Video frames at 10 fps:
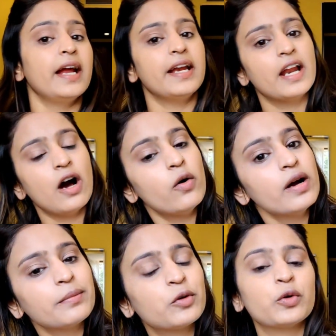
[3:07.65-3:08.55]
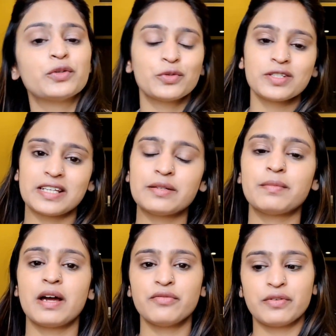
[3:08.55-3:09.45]
And now I am going to set
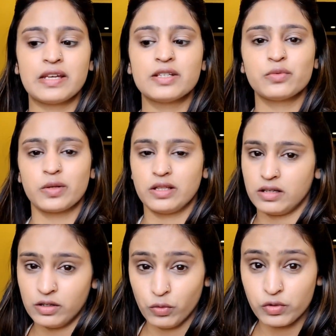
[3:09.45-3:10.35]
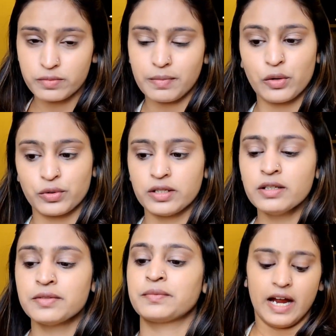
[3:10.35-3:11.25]
my face with a loose powder.